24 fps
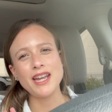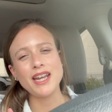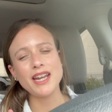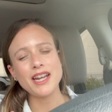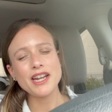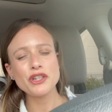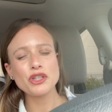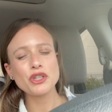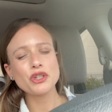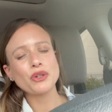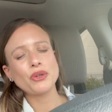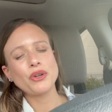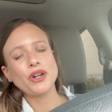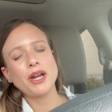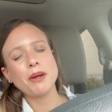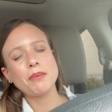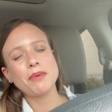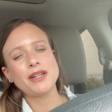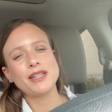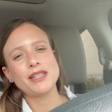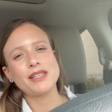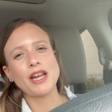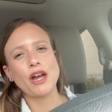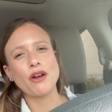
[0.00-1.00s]
Instagram.
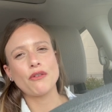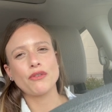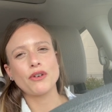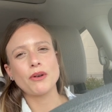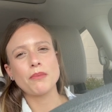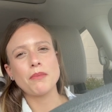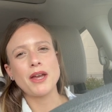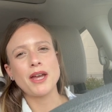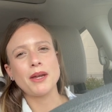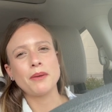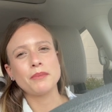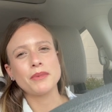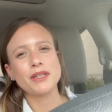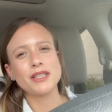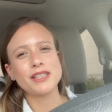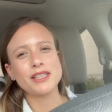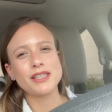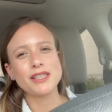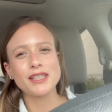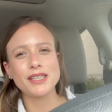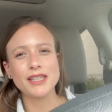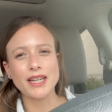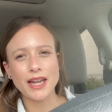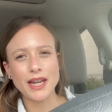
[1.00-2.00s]
It is at From Hem to
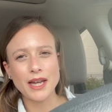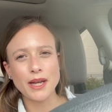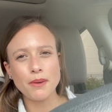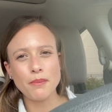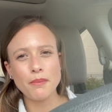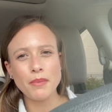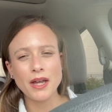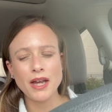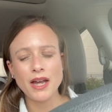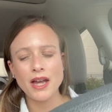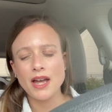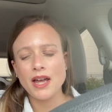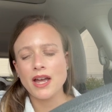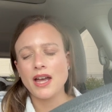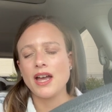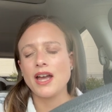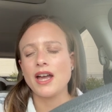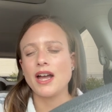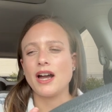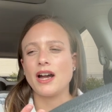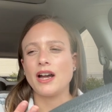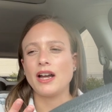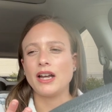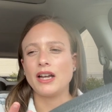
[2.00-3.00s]
STEM.
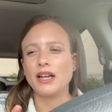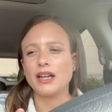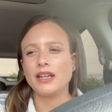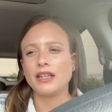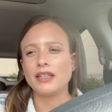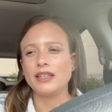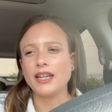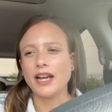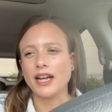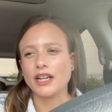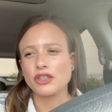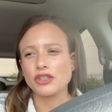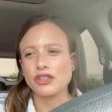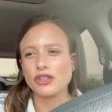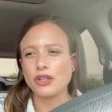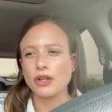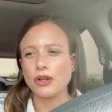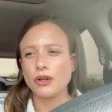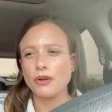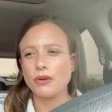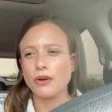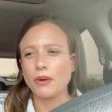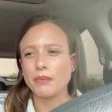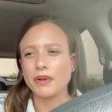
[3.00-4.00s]
Uh, yeah,
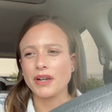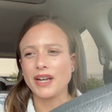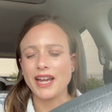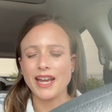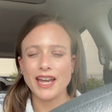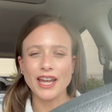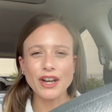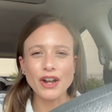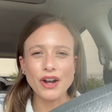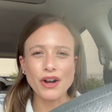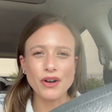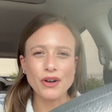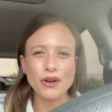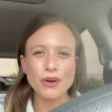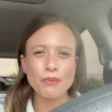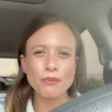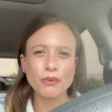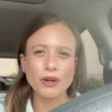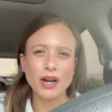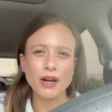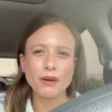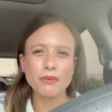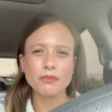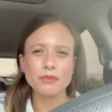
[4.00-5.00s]
so I'm gonna head home,
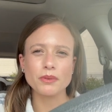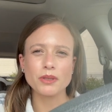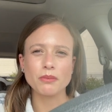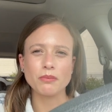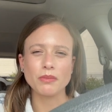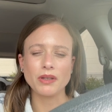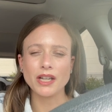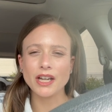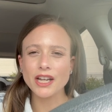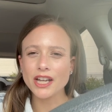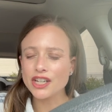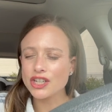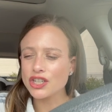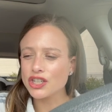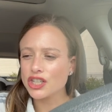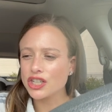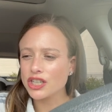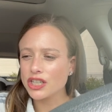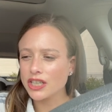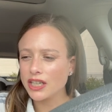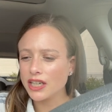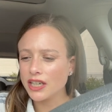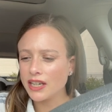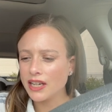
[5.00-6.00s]
grab some
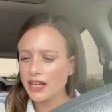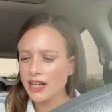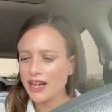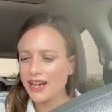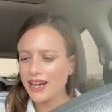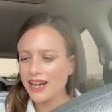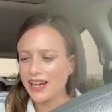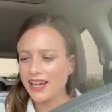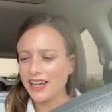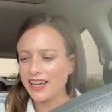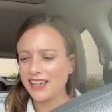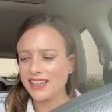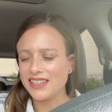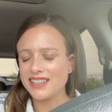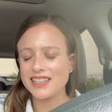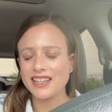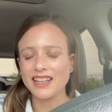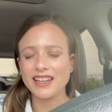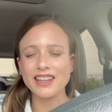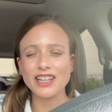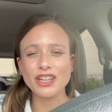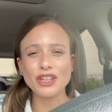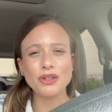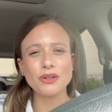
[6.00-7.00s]
lunch, and
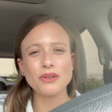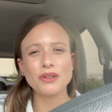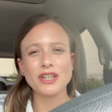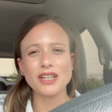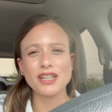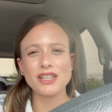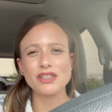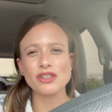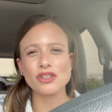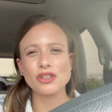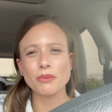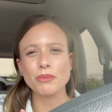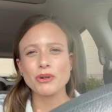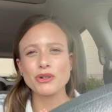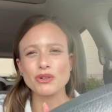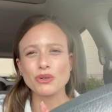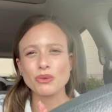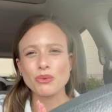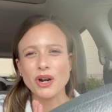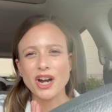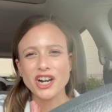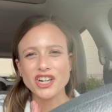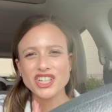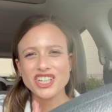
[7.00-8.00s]
thank you again so much for
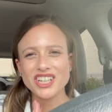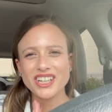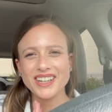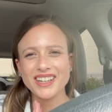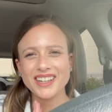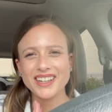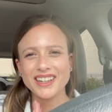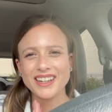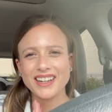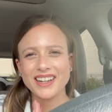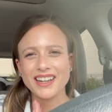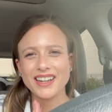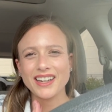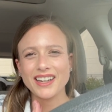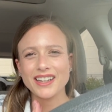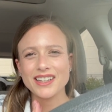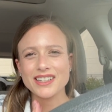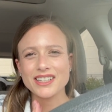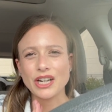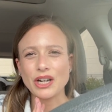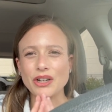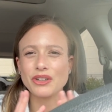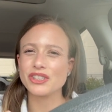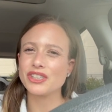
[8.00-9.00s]
watching
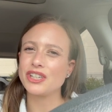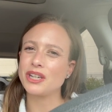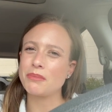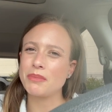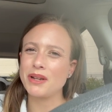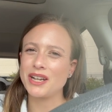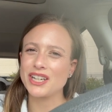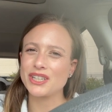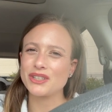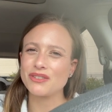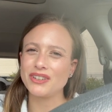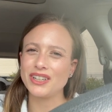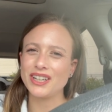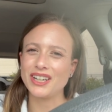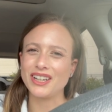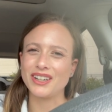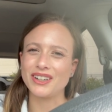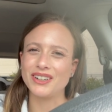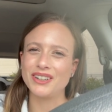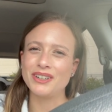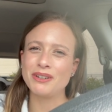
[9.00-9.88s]
and I'll see you in my next video.